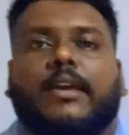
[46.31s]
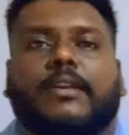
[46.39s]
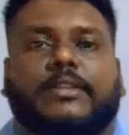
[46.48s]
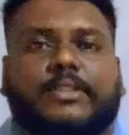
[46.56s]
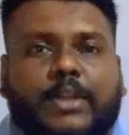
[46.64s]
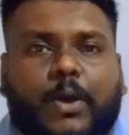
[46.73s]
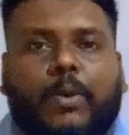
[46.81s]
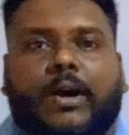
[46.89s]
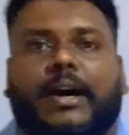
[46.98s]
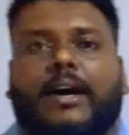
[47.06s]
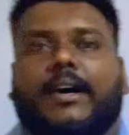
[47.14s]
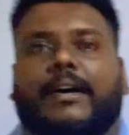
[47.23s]
So
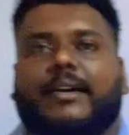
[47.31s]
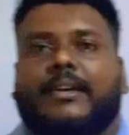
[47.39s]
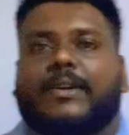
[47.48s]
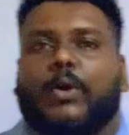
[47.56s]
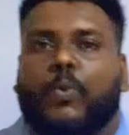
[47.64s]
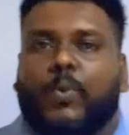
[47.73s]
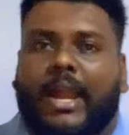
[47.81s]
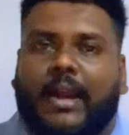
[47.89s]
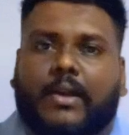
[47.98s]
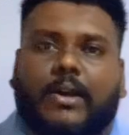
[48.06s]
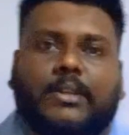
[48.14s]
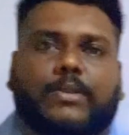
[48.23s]
uh, we are
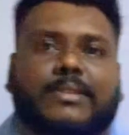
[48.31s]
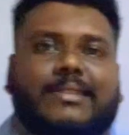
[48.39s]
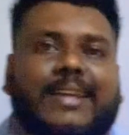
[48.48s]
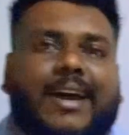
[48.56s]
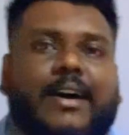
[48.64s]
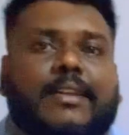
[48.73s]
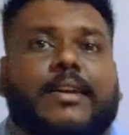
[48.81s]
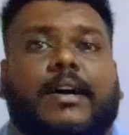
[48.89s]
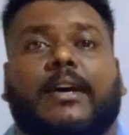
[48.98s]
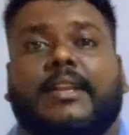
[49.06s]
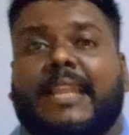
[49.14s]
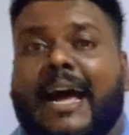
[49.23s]
going to start
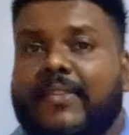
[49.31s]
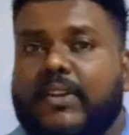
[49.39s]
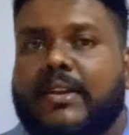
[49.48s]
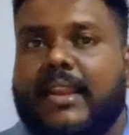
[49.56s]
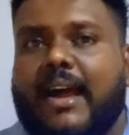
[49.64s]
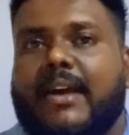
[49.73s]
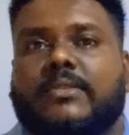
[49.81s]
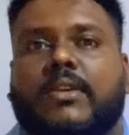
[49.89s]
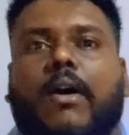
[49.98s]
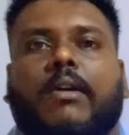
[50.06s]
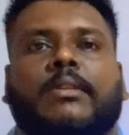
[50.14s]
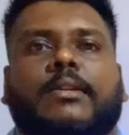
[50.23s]
another class
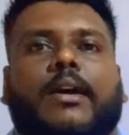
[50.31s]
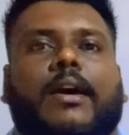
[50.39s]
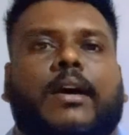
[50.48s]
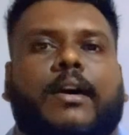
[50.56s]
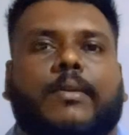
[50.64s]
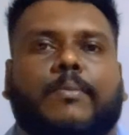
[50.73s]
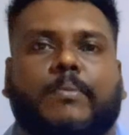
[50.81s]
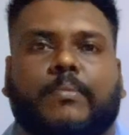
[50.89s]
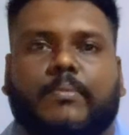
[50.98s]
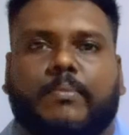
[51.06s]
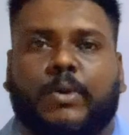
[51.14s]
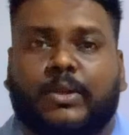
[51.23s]
on uh,
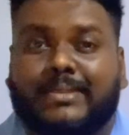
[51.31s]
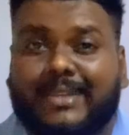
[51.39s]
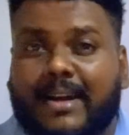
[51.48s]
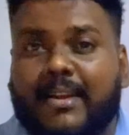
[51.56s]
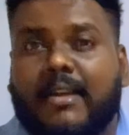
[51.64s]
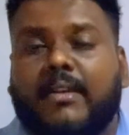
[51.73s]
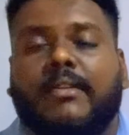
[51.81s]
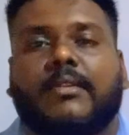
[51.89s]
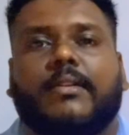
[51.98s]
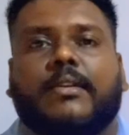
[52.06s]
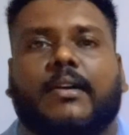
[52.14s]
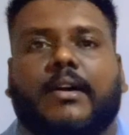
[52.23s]
Montana
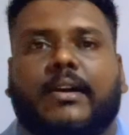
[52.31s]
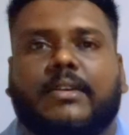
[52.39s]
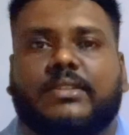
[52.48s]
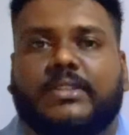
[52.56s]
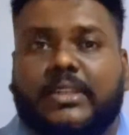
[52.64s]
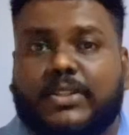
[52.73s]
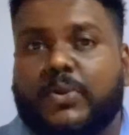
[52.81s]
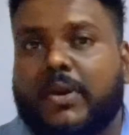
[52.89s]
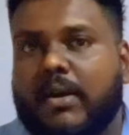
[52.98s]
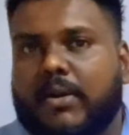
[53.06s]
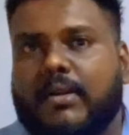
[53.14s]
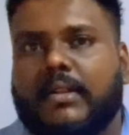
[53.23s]
uh,
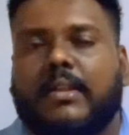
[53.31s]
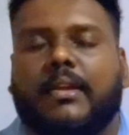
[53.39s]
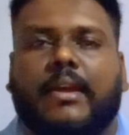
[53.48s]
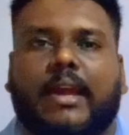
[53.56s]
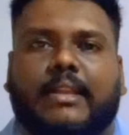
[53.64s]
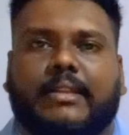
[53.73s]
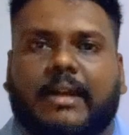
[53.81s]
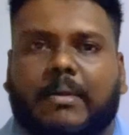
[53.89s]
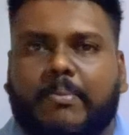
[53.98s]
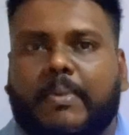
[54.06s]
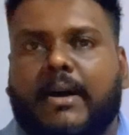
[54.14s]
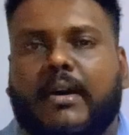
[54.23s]
Sisura Hall at
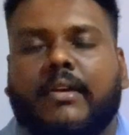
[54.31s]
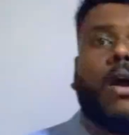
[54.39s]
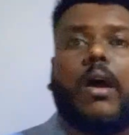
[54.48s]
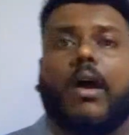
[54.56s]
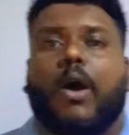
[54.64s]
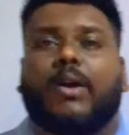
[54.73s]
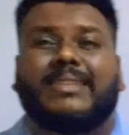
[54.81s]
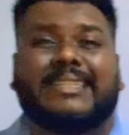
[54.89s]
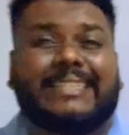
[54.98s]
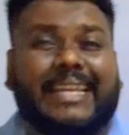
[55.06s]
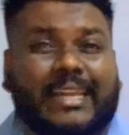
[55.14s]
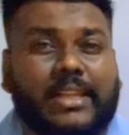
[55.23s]
Gampaha on
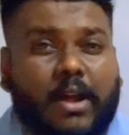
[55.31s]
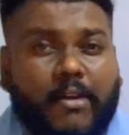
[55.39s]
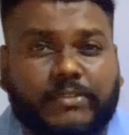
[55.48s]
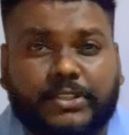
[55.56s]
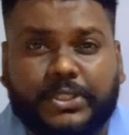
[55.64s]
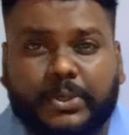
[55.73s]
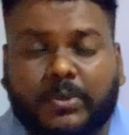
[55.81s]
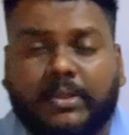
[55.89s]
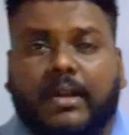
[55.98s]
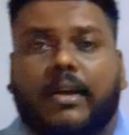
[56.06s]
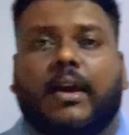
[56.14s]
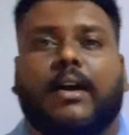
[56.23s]
2nd of June,
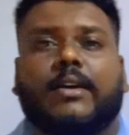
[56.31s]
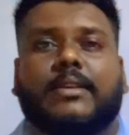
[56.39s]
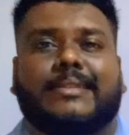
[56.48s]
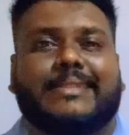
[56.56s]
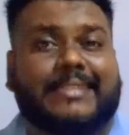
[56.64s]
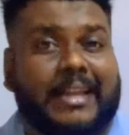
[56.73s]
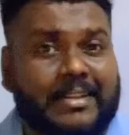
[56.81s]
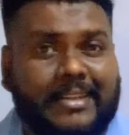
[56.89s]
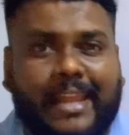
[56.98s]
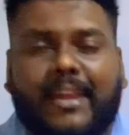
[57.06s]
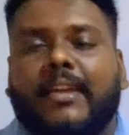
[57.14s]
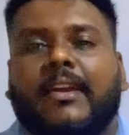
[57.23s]

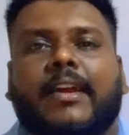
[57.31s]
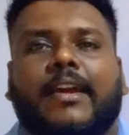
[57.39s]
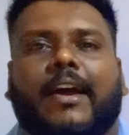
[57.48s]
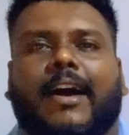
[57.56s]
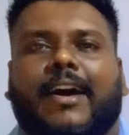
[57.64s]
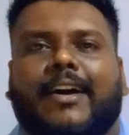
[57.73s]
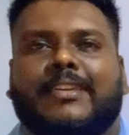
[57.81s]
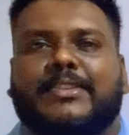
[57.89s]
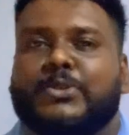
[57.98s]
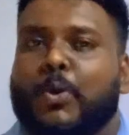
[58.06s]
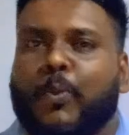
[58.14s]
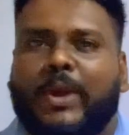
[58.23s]
Sunday uh,
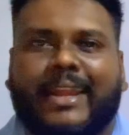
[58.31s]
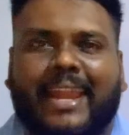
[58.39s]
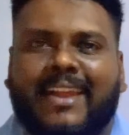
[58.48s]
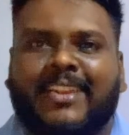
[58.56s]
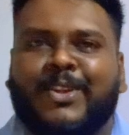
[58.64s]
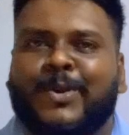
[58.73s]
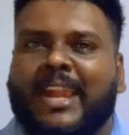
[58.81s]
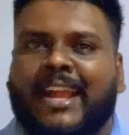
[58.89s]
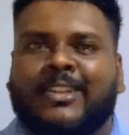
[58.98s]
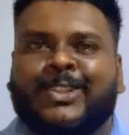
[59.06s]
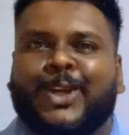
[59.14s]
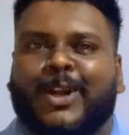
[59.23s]
so weekend you
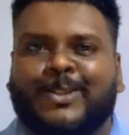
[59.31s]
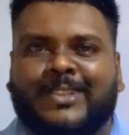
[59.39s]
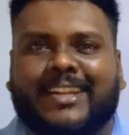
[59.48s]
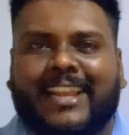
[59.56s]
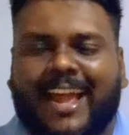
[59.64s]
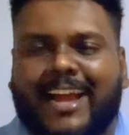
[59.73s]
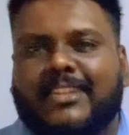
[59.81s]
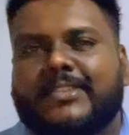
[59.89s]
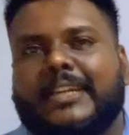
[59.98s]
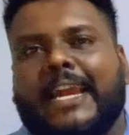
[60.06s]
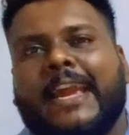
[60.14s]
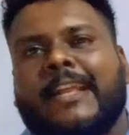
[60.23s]
can join to the class
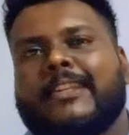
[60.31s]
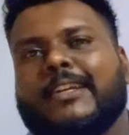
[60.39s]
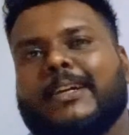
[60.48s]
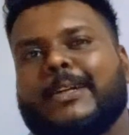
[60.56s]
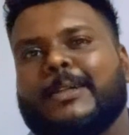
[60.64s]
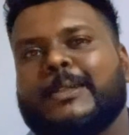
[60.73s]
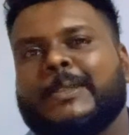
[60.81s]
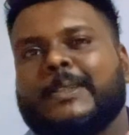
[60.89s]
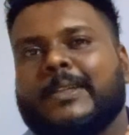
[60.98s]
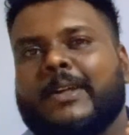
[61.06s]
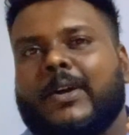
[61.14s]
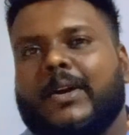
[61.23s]
and uh,
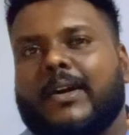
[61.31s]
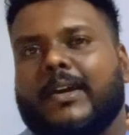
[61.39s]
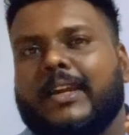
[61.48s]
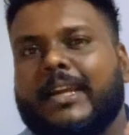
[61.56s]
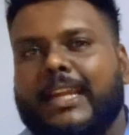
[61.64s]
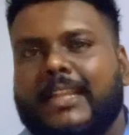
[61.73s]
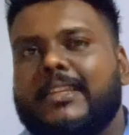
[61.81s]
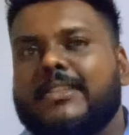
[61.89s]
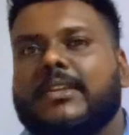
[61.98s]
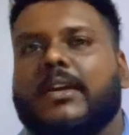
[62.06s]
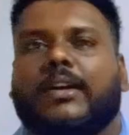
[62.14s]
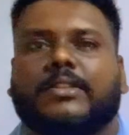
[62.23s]
it is
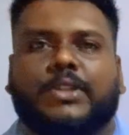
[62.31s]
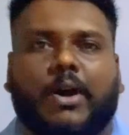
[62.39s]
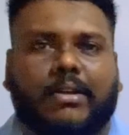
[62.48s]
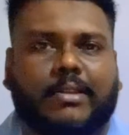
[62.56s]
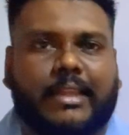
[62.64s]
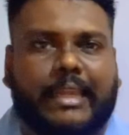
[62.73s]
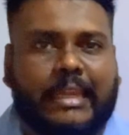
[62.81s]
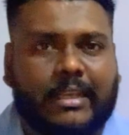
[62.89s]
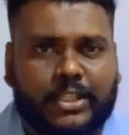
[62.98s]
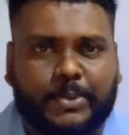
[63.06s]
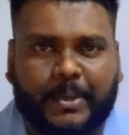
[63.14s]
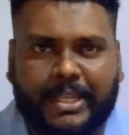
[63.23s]
a totally
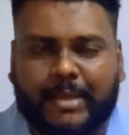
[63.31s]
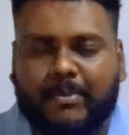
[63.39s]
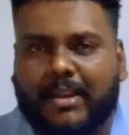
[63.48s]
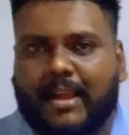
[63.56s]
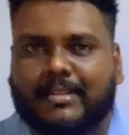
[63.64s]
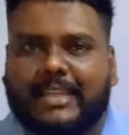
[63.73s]
English medium class